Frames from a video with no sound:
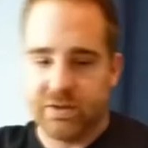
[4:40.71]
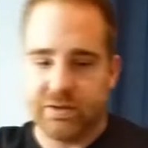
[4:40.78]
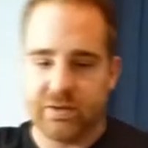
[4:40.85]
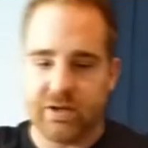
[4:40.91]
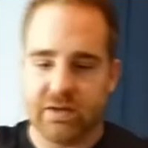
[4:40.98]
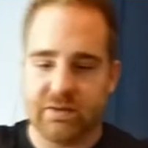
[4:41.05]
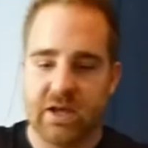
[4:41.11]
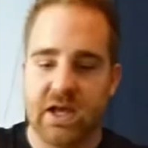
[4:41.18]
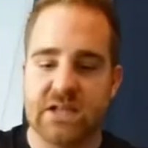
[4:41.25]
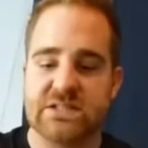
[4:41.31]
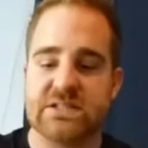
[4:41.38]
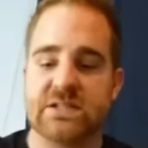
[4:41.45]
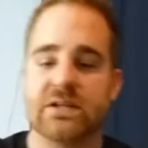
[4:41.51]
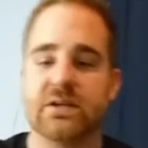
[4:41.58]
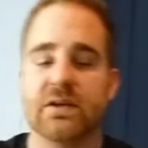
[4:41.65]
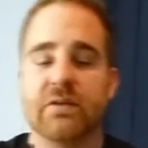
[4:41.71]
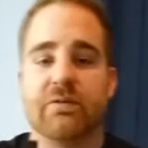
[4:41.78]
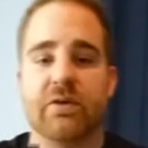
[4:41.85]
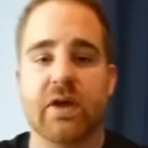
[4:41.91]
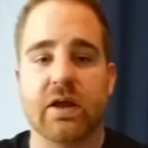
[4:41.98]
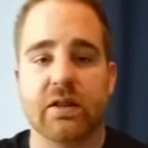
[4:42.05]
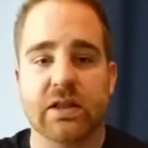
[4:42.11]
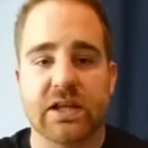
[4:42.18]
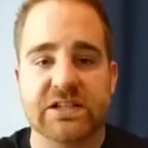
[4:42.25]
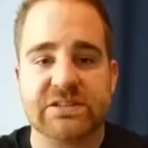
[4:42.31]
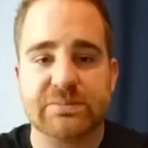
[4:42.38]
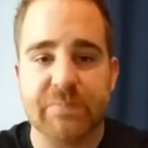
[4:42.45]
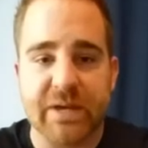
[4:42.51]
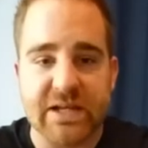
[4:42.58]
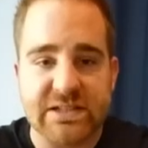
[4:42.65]
You got this, if you got less
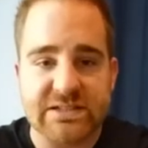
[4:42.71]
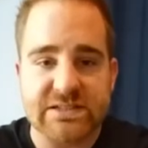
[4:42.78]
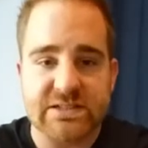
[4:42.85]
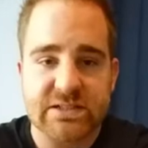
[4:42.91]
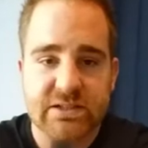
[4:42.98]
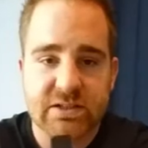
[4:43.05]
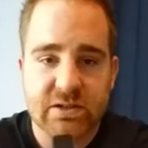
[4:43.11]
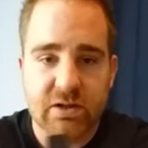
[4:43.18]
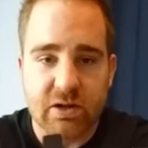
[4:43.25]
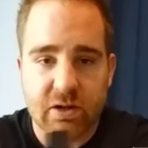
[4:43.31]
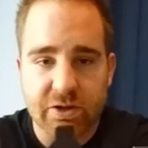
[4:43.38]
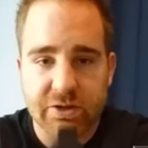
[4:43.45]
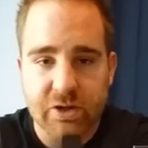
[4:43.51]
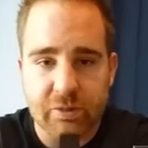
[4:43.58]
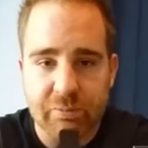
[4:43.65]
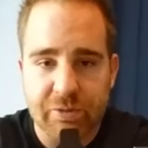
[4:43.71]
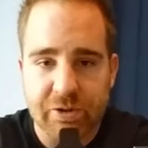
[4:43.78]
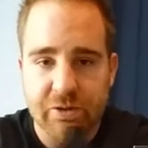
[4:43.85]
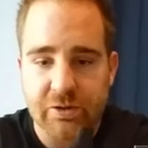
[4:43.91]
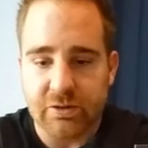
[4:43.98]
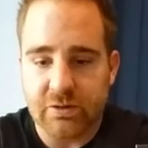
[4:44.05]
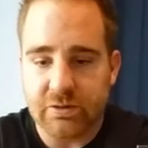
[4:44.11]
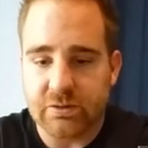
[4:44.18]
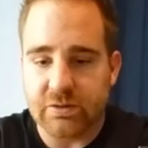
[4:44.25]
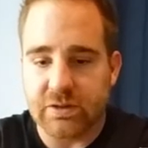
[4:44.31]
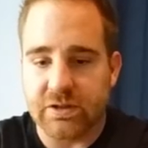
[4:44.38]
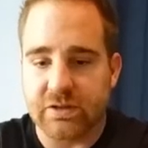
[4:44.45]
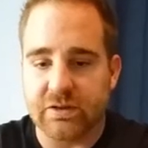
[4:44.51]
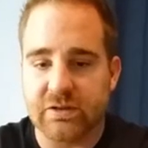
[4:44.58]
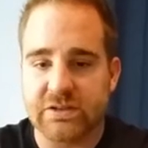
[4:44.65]
space on your computer,
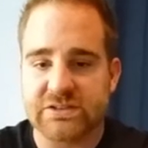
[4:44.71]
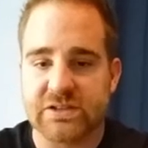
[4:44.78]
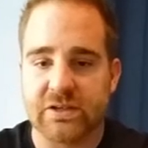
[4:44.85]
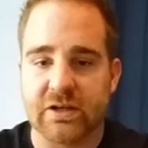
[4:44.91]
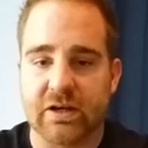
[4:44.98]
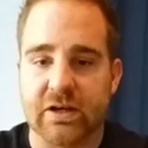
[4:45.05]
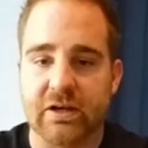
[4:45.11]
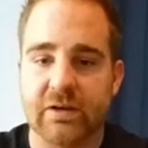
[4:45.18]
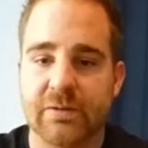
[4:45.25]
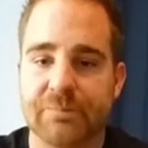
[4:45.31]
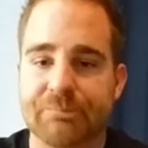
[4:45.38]
it's uh